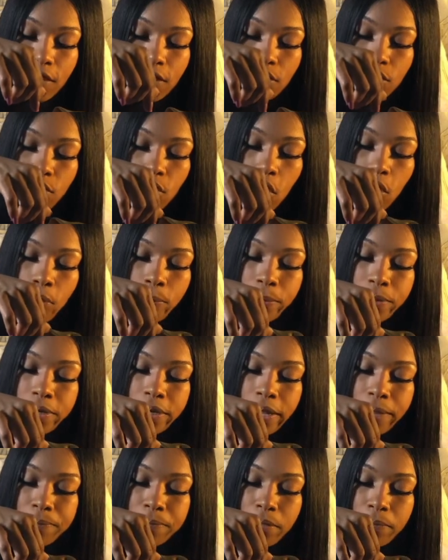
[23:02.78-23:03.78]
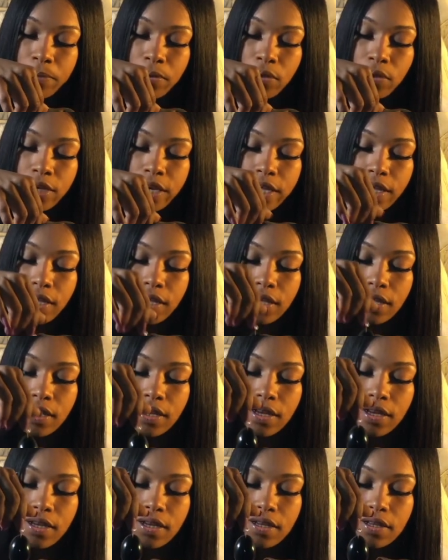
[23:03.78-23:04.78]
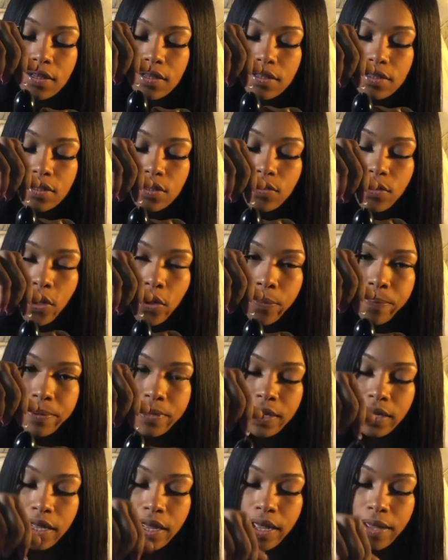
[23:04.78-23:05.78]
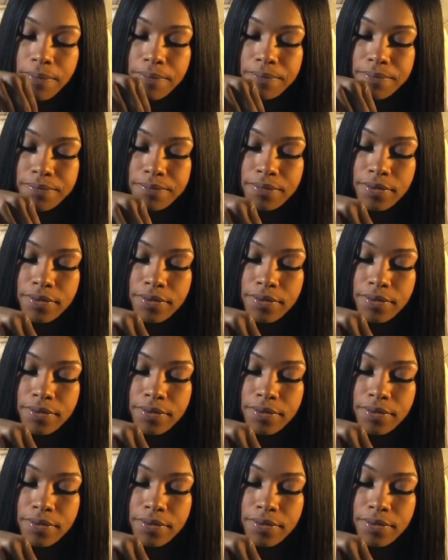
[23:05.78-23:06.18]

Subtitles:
you open up your booty, you open it up,